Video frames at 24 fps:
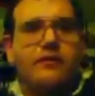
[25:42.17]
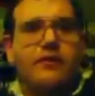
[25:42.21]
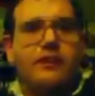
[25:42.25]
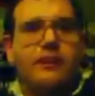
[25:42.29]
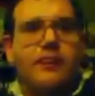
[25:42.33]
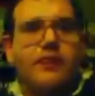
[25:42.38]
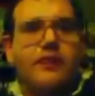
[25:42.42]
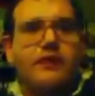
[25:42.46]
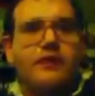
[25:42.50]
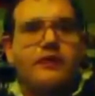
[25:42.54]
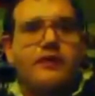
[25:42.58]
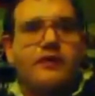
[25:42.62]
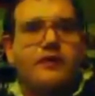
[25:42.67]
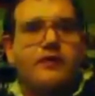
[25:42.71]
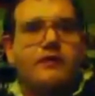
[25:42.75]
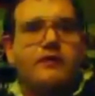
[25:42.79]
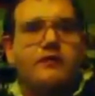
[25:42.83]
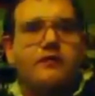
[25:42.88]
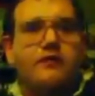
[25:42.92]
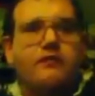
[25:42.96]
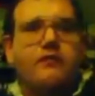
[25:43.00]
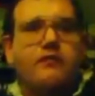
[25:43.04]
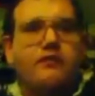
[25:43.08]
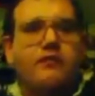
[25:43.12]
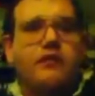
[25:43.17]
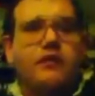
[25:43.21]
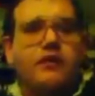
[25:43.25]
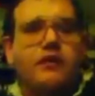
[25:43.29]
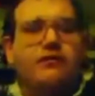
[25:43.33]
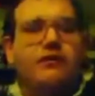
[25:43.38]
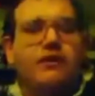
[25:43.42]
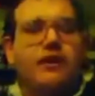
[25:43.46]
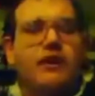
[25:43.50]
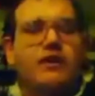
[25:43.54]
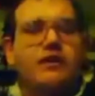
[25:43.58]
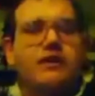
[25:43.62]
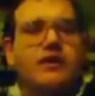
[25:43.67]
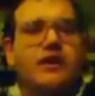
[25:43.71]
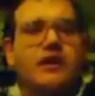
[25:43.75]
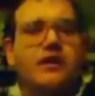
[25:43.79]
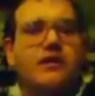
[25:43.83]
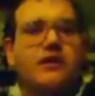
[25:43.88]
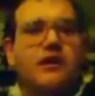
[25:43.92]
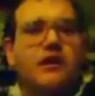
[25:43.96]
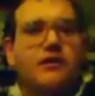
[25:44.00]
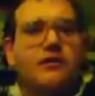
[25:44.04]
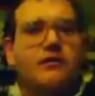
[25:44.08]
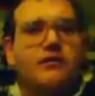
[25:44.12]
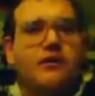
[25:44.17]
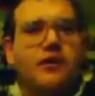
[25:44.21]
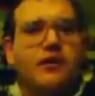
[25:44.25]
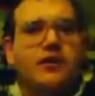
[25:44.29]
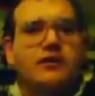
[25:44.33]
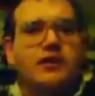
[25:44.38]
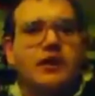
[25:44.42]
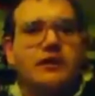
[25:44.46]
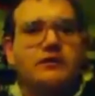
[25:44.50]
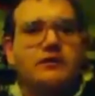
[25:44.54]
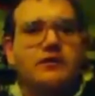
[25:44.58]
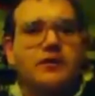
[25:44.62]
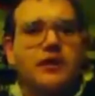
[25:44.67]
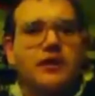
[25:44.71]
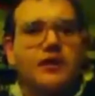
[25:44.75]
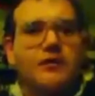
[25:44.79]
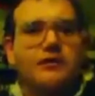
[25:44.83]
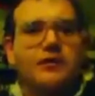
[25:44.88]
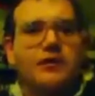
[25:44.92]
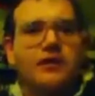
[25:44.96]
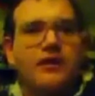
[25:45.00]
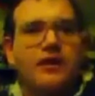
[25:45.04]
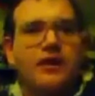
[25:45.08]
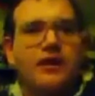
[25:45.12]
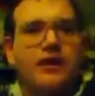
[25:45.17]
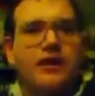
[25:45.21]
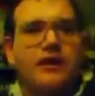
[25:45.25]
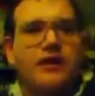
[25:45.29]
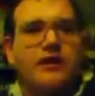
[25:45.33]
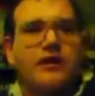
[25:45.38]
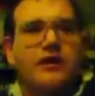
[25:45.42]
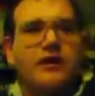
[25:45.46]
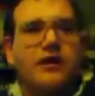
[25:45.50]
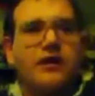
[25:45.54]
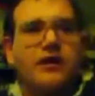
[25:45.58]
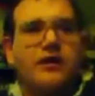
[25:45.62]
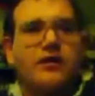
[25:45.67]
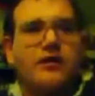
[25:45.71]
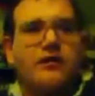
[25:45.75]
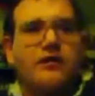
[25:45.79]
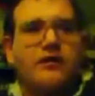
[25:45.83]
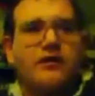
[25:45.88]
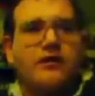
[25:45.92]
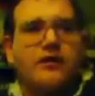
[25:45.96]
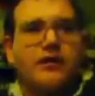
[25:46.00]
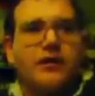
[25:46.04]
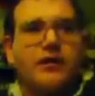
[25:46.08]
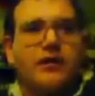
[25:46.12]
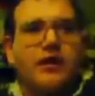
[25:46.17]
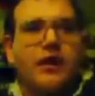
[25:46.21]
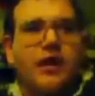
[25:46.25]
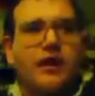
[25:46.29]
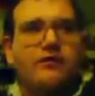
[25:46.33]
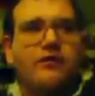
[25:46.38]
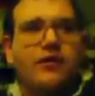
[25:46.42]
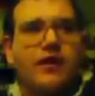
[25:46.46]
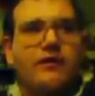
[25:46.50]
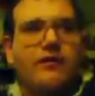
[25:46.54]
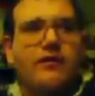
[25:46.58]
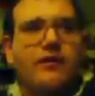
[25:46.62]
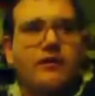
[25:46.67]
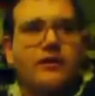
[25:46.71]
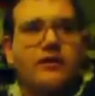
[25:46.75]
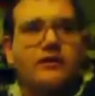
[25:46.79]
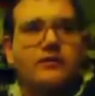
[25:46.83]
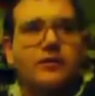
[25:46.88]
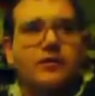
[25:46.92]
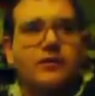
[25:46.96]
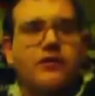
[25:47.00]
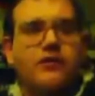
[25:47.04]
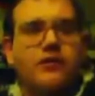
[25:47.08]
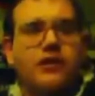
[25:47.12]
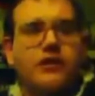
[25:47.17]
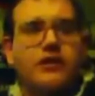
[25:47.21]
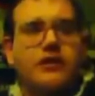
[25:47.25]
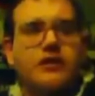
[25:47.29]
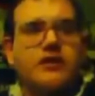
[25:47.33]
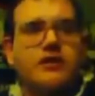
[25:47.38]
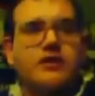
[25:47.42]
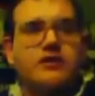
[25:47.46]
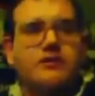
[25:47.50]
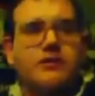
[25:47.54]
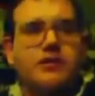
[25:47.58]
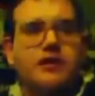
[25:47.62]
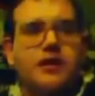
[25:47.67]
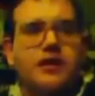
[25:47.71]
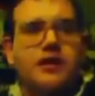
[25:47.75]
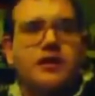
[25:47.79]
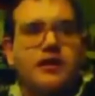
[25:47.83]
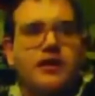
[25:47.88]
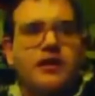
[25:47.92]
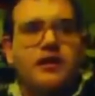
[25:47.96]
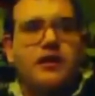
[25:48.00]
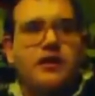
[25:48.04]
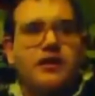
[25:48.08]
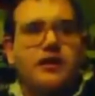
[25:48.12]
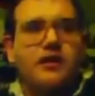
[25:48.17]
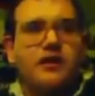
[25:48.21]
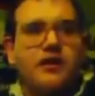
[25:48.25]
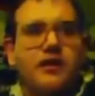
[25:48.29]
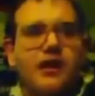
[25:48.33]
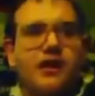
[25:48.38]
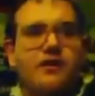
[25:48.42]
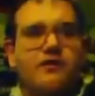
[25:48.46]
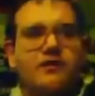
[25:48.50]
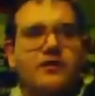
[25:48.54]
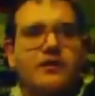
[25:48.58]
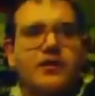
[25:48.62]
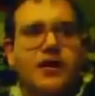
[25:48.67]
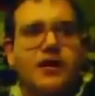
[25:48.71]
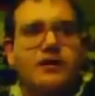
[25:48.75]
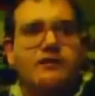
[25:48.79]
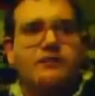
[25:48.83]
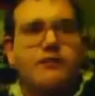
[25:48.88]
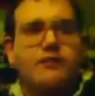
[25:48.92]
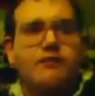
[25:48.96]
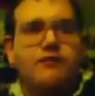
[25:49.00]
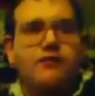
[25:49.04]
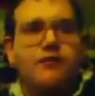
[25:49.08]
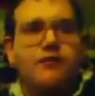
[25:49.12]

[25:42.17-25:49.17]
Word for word: Mm. Well, when I say girlfriends, I'm talking about, like, you know, I've had multiple crushes in my lifetime